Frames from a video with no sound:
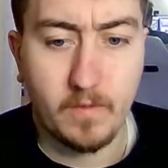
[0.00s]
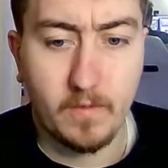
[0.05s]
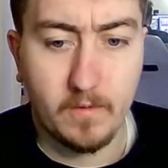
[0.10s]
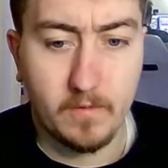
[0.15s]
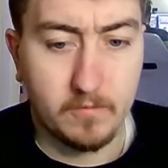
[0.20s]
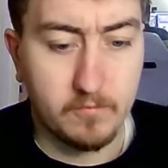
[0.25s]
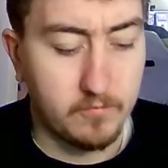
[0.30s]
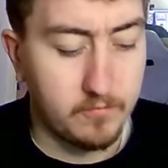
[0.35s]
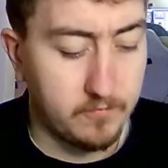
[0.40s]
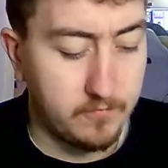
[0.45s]

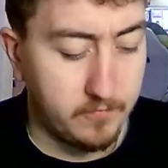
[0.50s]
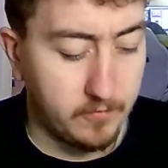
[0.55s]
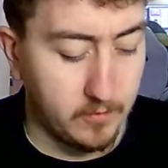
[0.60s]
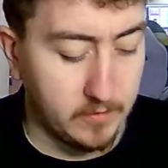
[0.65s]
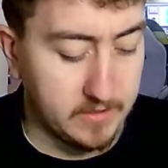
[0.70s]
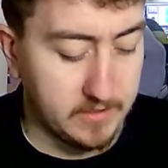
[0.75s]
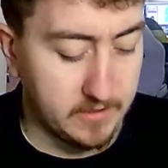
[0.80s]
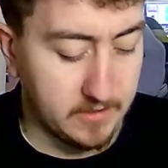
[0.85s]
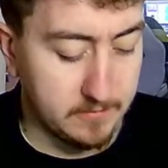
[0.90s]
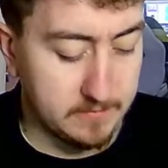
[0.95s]

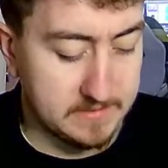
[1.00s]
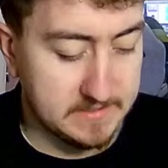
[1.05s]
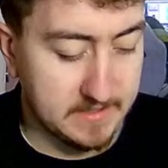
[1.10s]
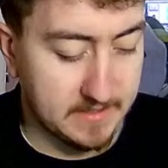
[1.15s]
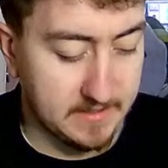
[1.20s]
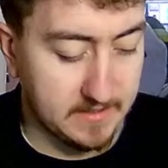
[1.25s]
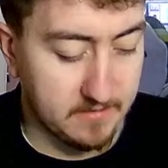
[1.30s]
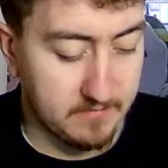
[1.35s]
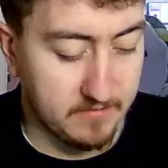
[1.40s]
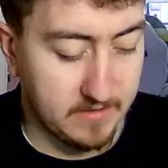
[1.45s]
Fully going to be
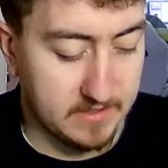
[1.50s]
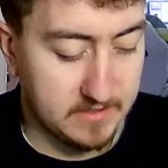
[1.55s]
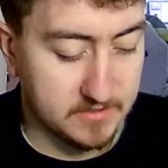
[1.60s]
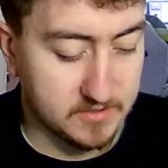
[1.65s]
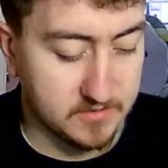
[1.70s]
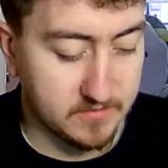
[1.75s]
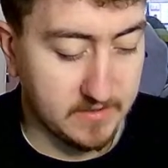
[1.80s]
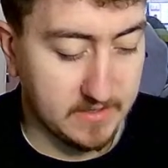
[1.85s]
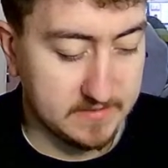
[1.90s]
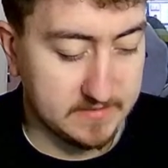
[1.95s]
taking advantage
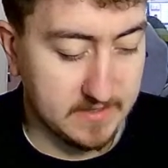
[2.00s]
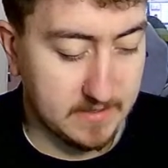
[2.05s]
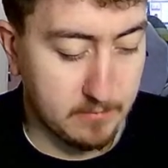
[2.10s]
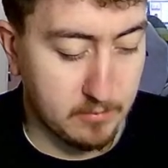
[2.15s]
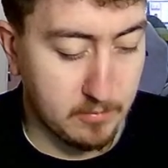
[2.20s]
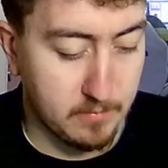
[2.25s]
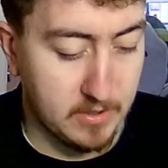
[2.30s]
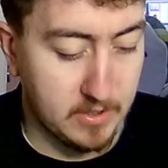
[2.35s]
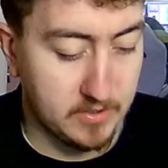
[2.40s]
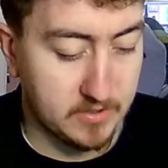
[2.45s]
of that table
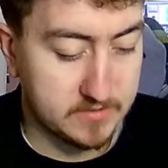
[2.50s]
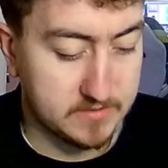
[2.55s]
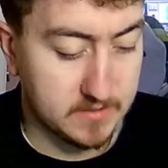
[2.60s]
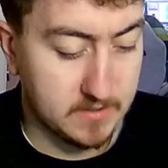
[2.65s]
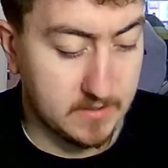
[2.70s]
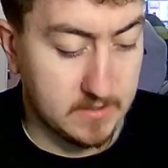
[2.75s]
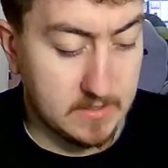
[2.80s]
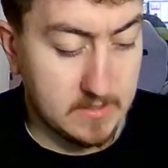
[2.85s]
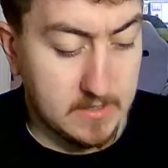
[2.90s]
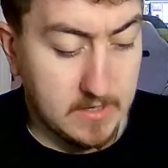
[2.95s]
bonus.
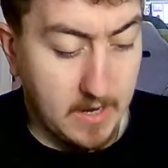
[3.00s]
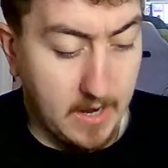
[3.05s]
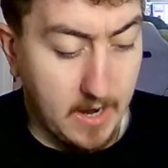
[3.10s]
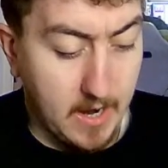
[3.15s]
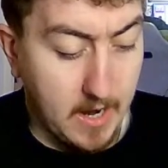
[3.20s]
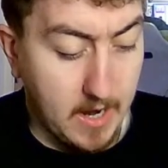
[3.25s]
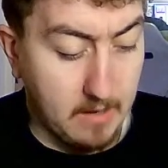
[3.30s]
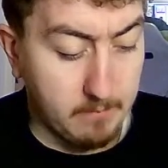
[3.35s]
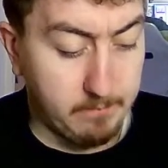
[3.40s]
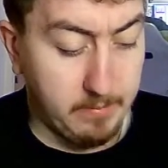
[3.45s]

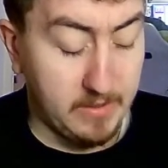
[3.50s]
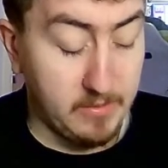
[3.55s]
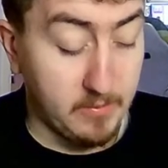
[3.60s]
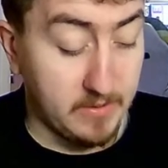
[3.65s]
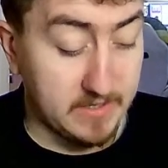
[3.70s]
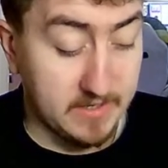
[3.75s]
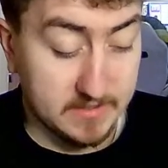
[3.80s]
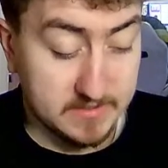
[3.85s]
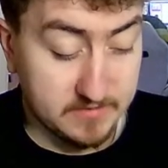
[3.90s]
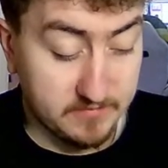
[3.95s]
By the way,
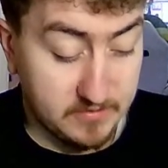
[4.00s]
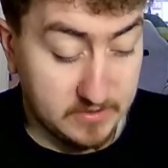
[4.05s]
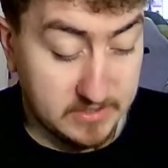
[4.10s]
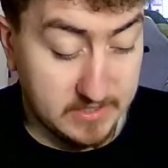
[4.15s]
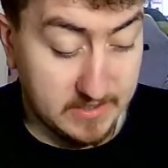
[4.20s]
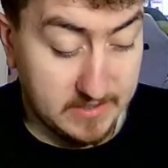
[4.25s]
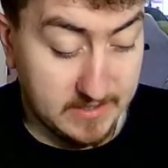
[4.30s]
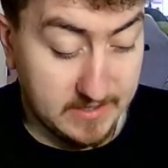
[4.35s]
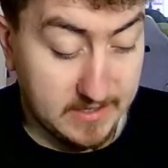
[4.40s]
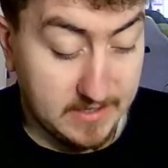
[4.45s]
guys, if you
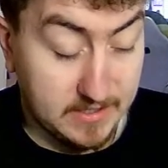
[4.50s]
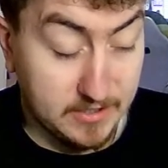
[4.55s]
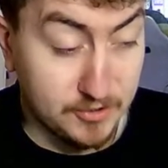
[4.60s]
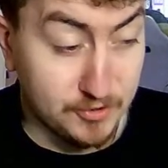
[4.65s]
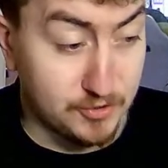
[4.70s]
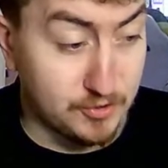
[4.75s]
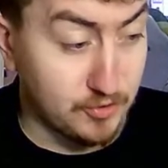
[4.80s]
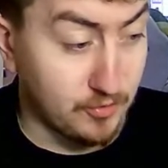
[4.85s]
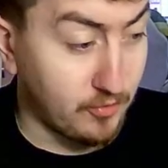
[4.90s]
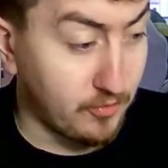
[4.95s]
did
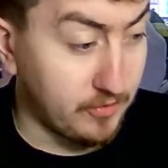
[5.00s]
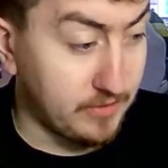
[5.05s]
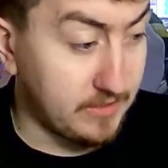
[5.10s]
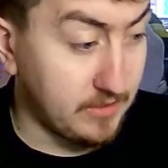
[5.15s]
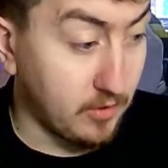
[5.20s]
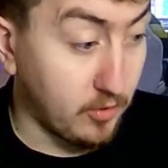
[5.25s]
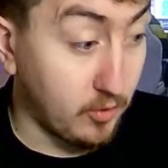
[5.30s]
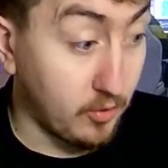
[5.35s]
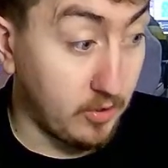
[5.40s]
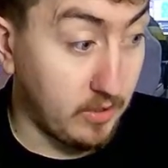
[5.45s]
enjoy
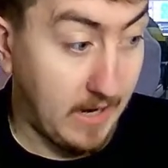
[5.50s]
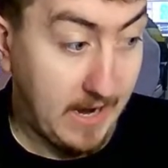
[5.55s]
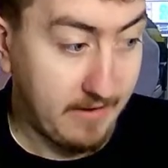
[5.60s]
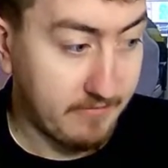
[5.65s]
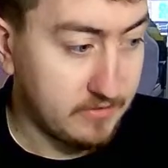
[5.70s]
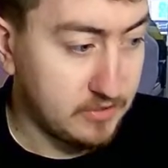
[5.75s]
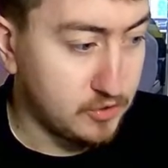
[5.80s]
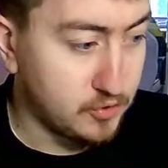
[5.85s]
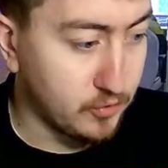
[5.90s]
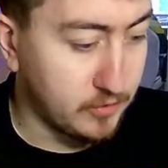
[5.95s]
or have
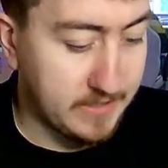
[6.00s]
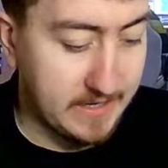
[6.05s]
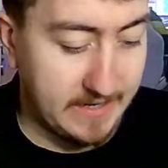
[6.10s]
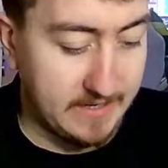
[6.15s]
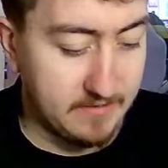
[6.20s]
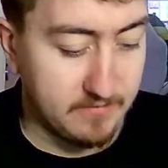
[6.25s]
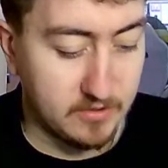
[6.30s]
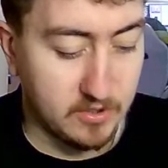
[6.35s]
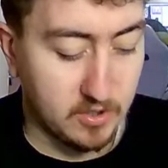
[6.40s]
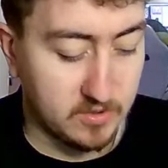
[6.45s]
enjoyed any
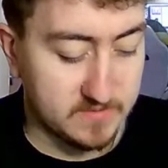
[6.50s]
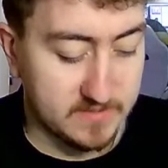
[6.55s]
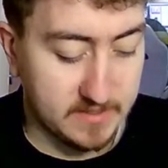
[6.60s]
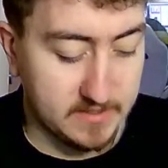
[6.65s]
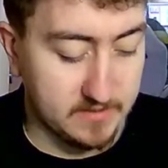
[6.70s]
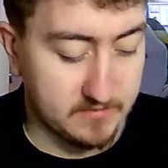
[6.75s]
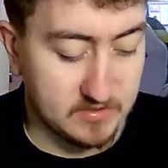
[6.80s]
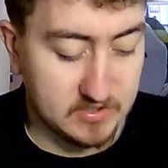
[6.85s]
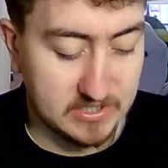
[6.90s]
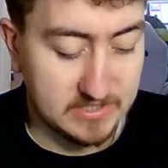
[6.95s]
of the content
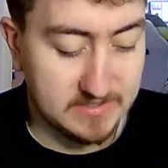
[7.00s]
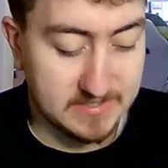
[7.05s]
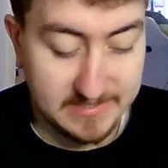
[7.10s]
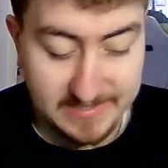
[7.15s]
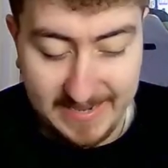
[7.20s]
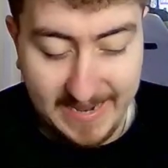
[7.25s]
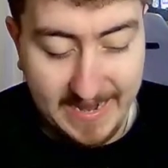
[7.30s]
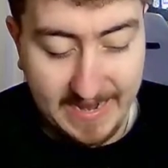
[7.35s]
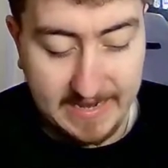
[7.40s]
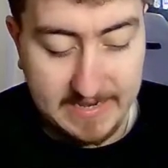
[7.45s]
you've seen
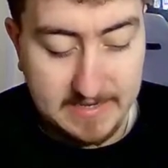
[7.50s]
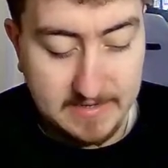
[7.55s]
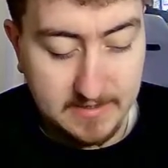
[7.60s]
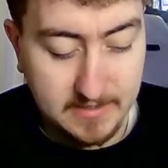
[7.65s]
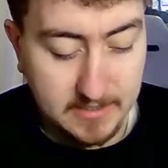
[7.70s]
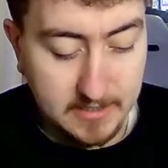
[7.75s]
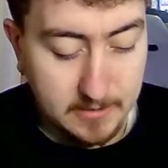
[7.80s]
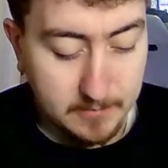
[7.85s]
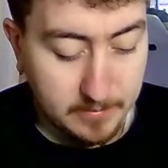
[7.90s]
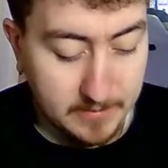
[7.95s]
today,
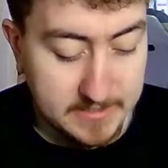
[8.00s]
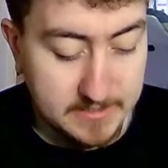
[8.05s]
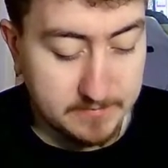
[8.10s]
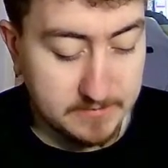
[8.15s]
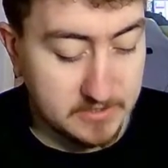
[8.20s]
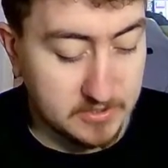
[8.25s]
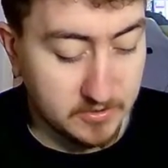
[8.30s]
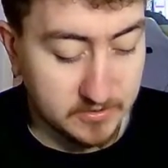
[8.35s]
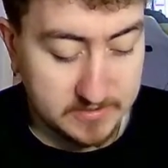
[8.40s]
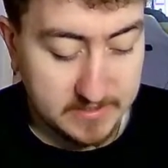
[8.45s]
please be
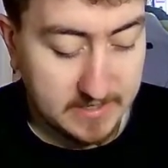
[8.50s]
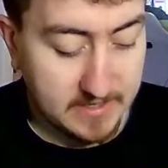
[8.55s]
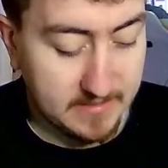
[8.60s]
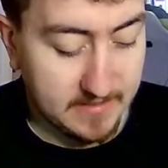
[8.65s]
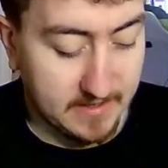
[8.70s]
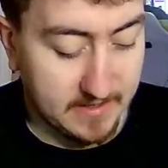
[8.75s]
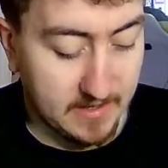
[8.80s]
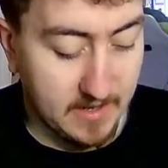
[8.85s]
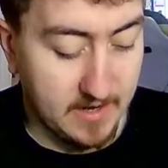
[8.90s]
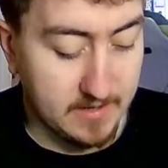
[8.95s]
sure to hit
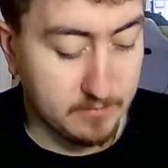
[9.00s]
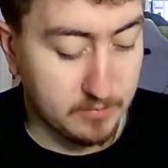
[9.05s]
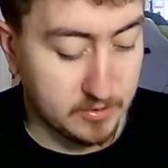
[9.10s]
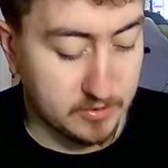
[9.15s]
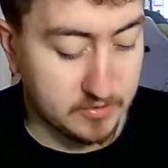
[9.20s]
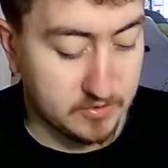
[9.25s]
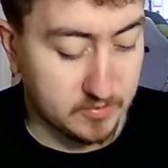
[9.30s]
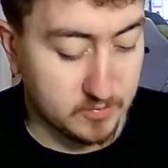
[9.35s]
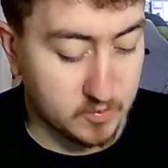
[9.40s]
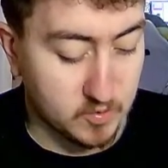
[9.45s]
that like
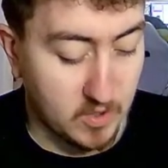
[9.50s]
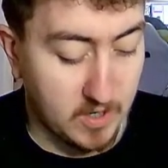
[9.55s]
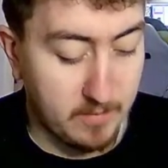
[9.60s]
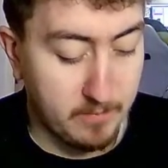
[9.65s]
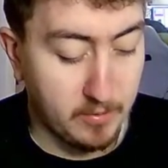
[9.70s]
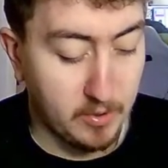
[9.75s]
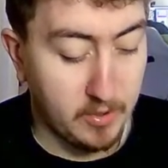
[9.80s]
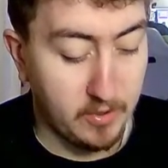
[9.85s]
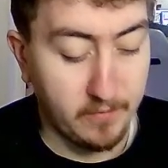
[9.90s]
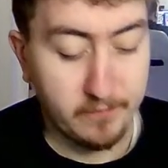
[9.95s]
button, subscribe button.